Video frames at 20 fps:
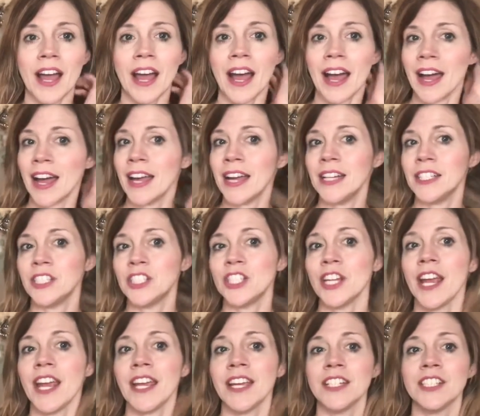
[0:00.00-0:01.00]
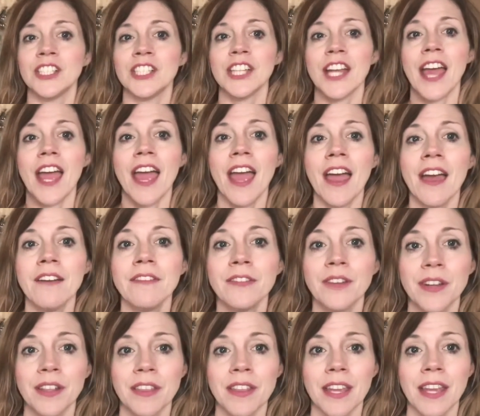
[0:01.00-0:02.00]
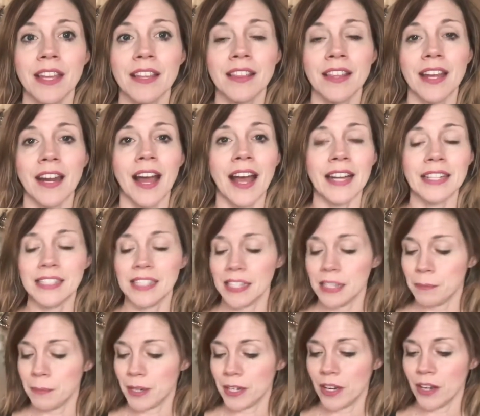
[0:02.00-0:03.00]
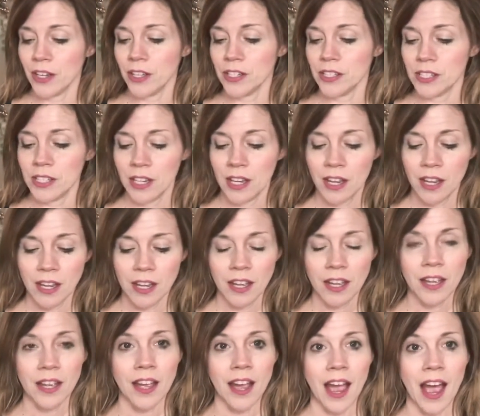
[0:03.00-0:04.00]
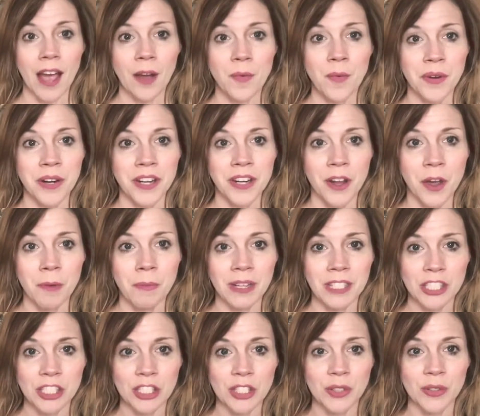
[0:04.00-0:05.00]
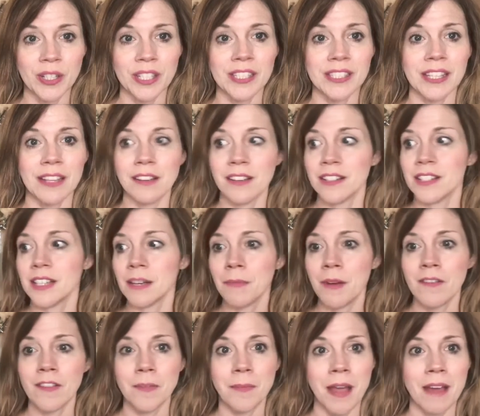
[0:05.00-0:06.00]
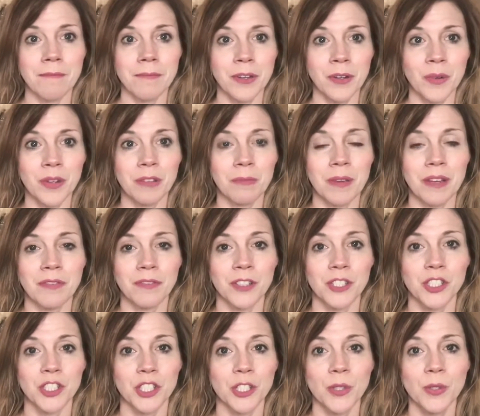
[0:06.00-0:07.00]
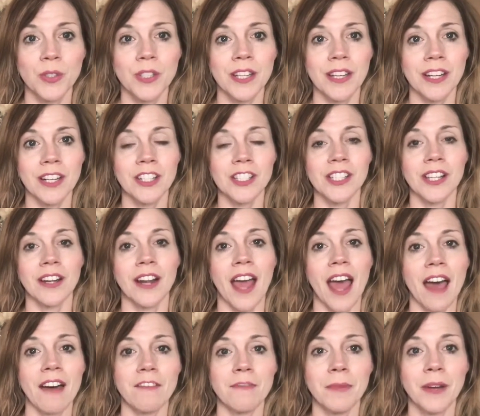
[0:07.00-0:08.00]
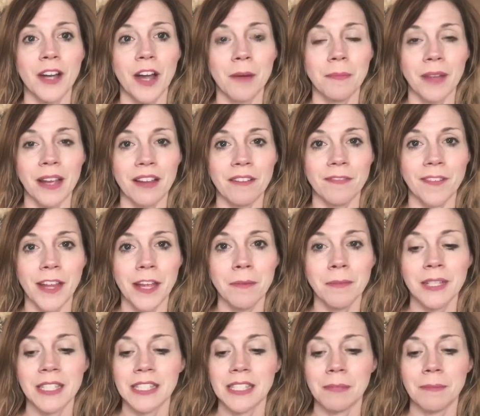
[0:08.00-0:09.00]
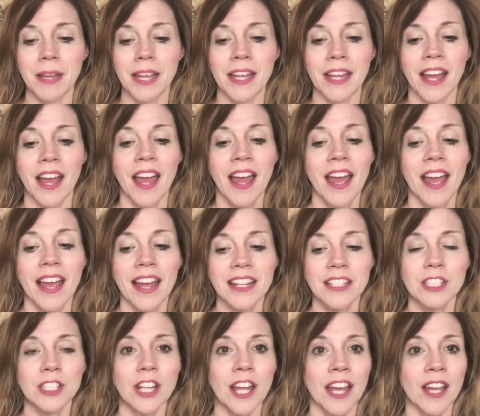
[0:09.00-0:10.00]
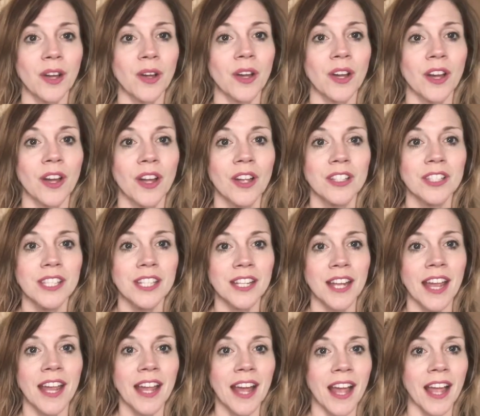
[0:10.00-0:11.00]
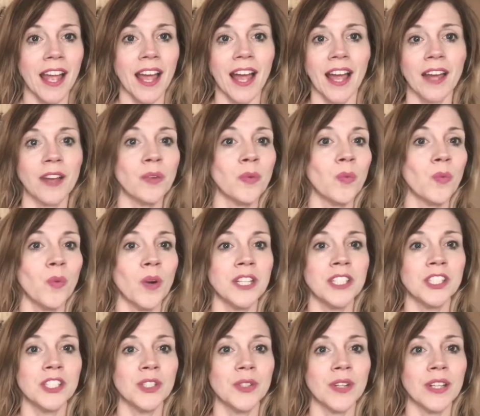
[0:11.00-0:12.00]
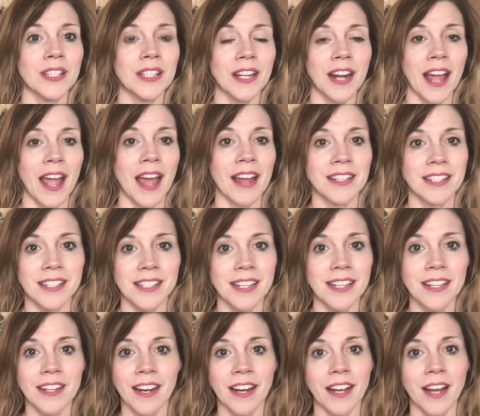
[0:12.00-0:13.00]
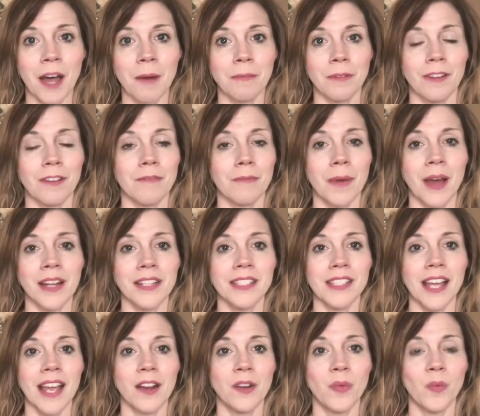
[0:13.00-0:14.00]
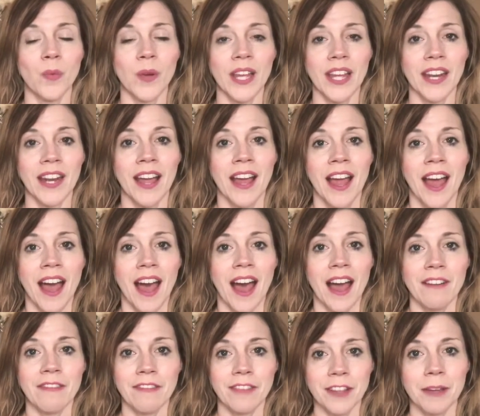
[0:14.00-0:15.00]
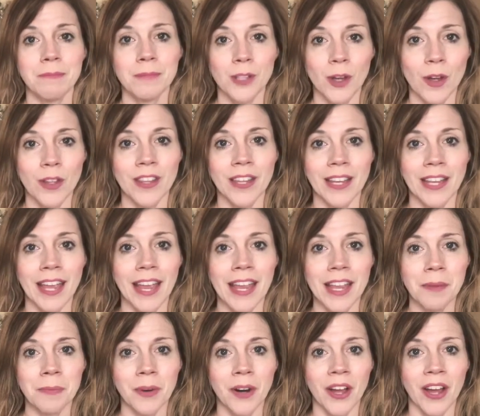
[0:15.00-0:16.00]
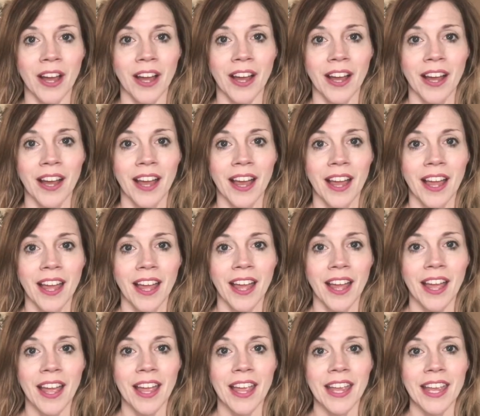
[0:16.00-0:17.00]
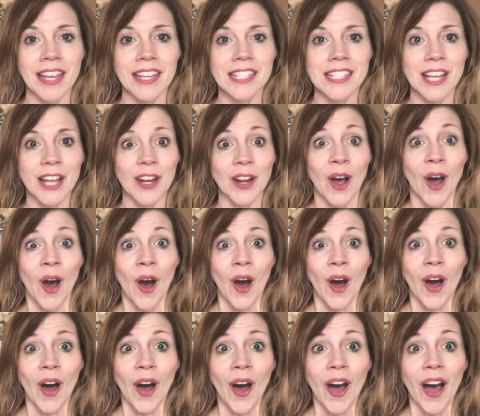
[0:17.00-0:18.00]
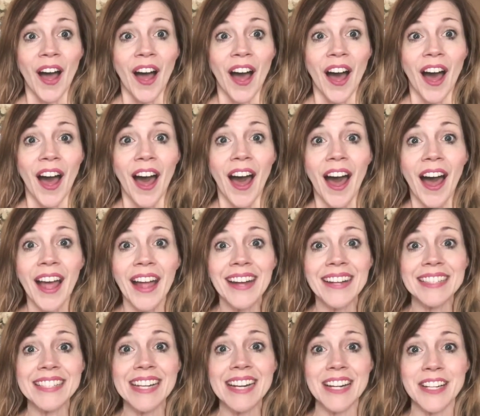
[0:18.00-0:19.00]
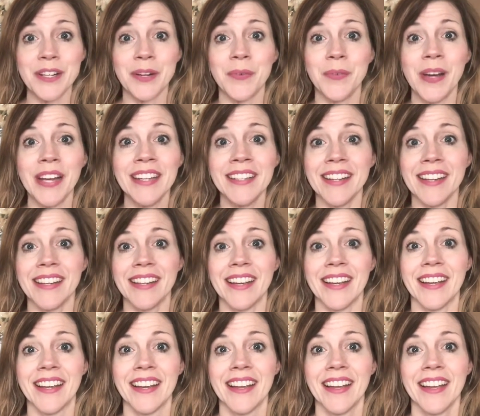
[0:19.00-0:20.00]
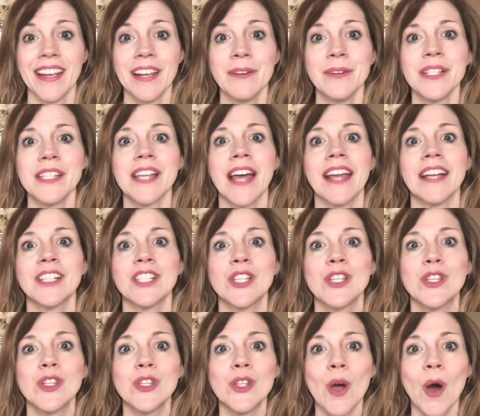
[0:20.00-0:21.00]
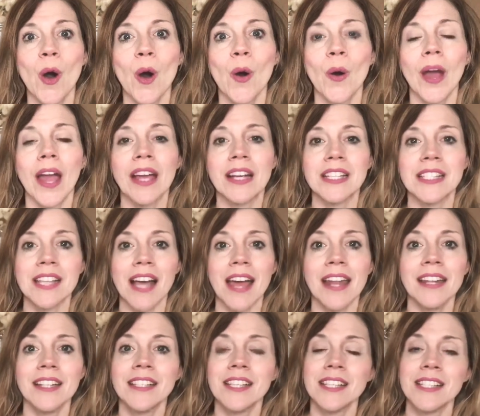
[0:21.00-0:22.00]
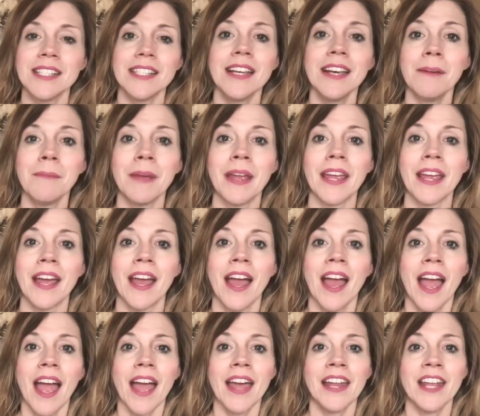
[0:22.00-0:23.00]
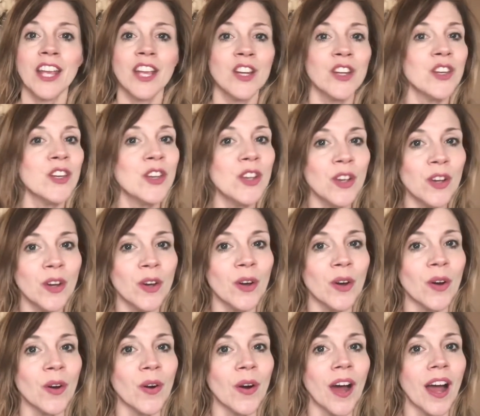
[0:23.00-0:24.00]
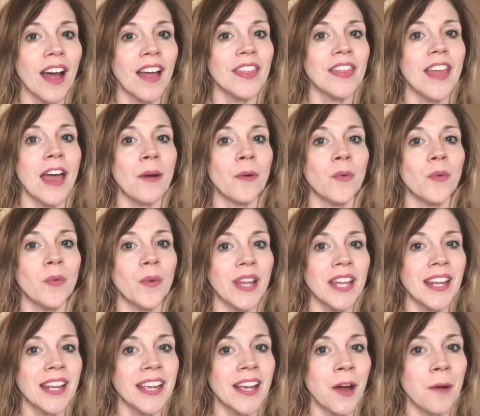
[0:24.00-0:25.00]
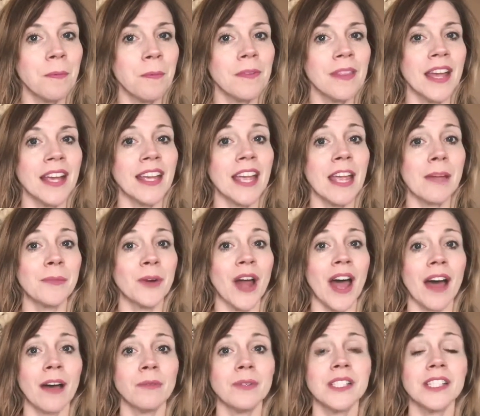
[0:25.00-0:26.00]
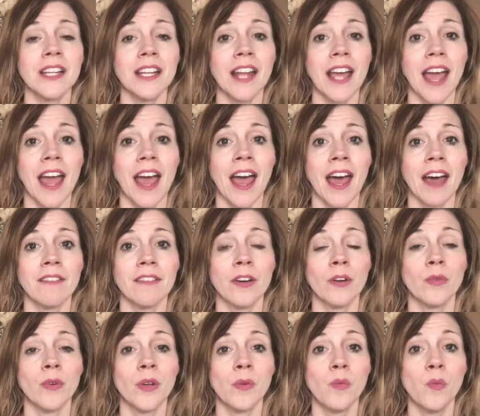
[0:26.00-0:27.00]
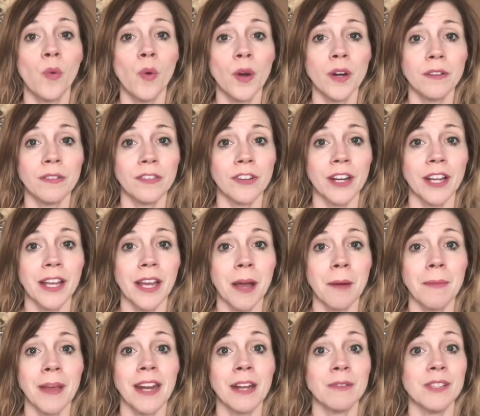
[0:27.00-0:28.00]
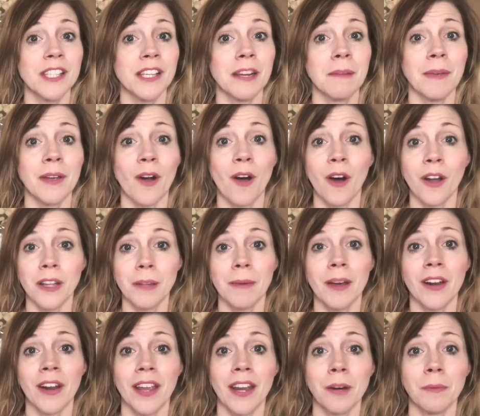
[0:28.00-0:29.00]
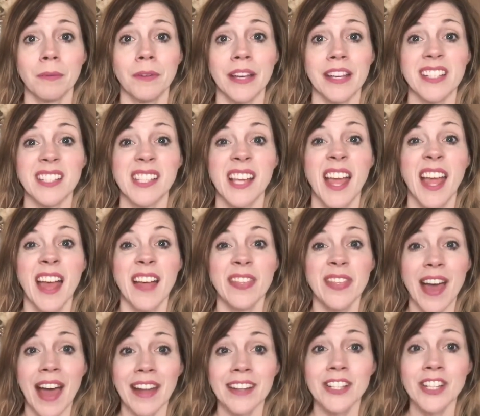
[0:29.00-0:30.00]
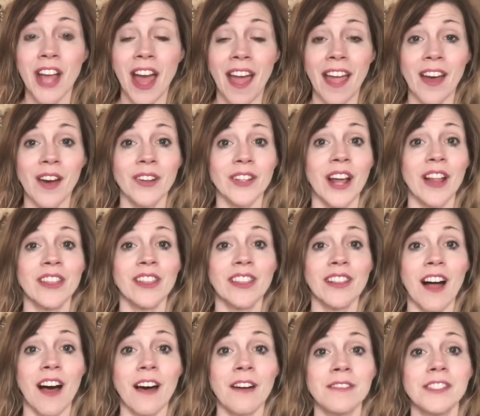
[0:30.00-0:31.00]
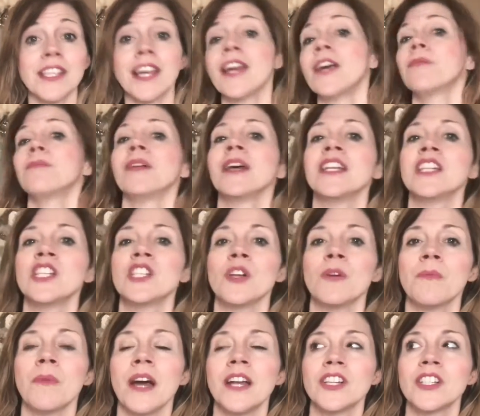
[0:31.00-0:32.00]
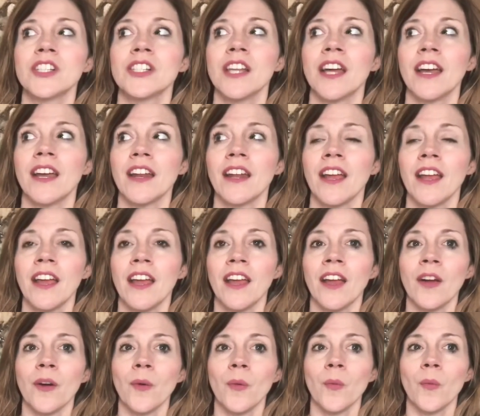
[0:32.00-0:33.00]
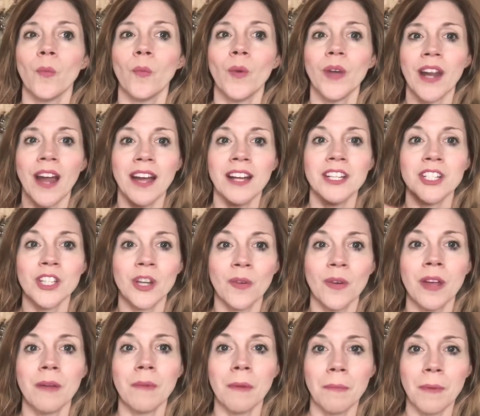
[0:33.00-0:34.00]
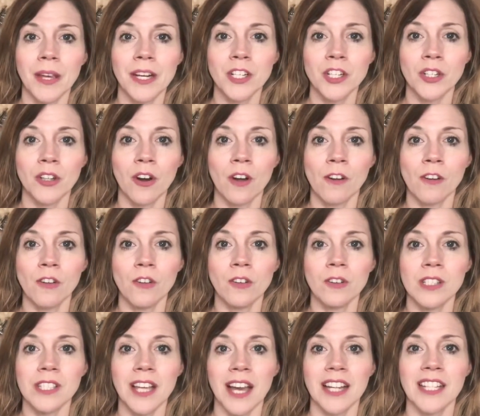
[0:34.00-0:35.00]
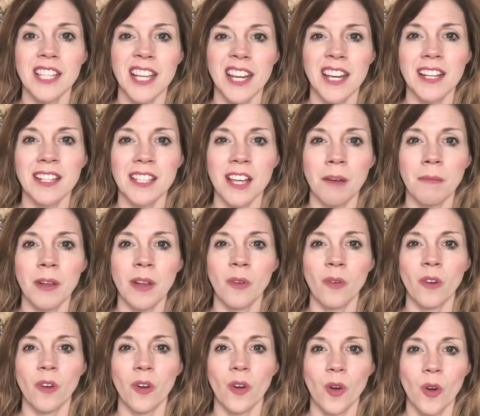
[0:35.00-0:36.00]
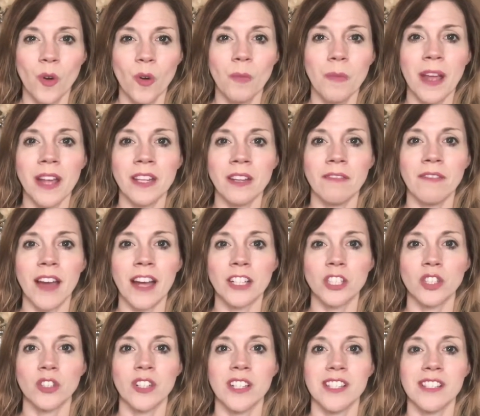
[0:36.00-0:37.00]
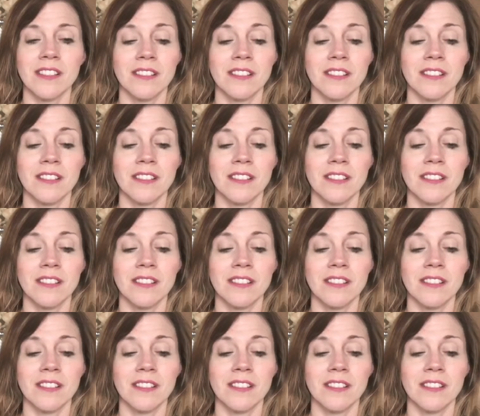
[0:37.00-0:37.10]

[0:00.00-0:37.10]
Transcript: I changed everything that I did, because I want to know my students. Some of them have been with me for 2 years and have become like family to me. It's like today I had one student that I hadn't seen in a couple of months. And when I flipped on the camera, he said, oh, hi, Teacher Wendy. He was like so excited to see me, and he knew that when he opened that camera, I was going to have a reward for him, and it was going to be all about airplanes. That child loves airplanes so much that when I show him a picture on Google Slides, he can tell me who manufactures